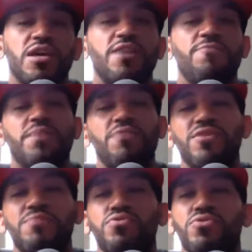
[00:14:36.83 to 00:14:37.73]
If they
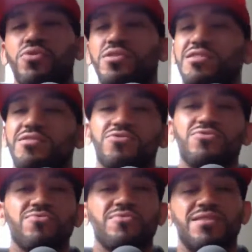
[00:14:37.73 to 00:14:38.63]
want to put on these
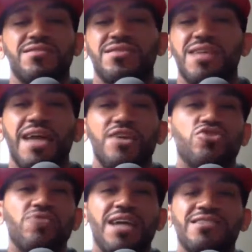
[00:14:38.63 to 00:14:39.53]
little side
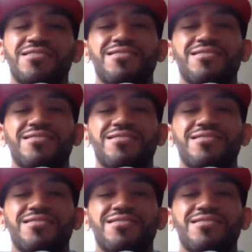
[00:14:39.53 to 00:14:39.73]
attractions,